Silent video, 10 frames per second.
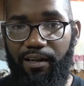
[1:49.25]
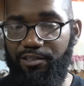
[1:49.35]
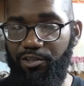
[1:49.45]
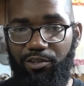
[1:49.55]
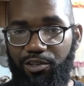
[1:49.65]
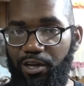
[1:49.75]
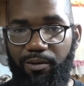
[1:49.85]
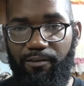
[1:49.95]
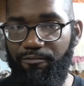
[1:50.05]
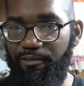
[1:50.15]
So you
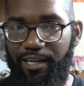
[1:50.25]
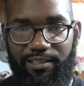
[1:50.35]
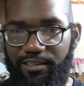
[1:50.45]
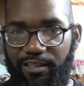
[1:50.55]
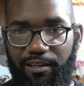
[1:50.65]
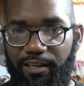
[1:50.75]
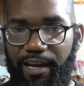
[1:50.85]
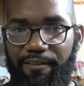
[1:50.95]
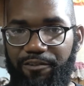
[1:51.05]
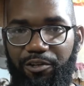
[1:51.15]
don't necessarily
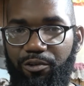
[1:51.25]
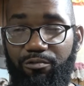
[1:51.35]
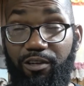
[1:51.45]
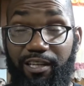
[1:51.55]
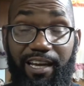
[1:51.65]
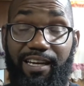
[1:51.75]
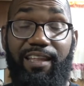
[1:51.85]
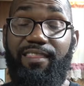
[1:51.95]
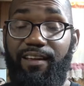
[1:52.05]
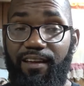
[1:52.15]
have to do really
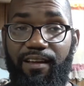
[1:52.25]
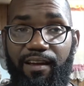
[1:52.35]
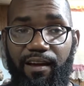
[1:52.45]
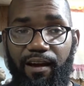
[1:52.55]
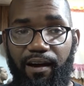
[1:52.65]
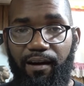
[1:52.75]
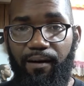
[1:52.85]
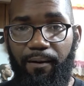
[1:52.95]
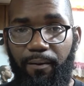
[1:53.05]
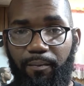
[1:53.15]
anything
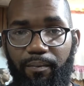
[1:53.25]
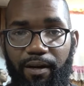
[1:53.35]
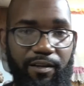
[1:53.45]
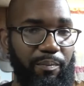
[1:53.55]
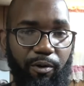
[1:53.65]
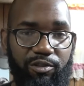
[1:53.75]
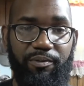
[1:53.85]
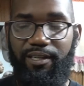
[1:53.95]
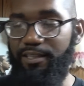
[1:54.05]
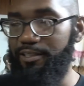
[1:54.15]
in the
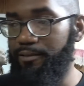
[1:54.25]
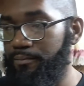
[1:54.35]
post-production.